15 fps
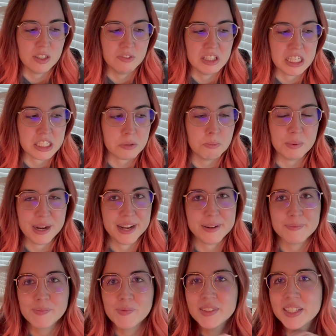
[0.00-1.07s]
of this, but
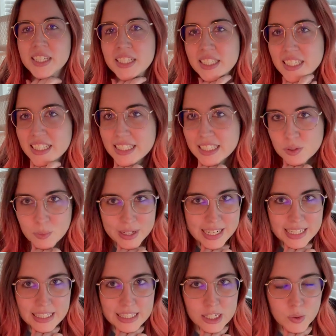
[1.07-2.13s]
that's what I
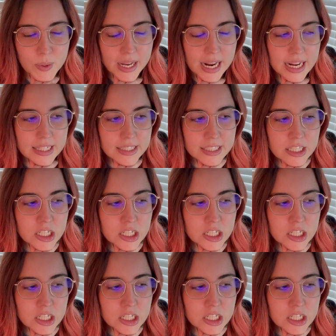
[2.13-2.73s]
did this weekend.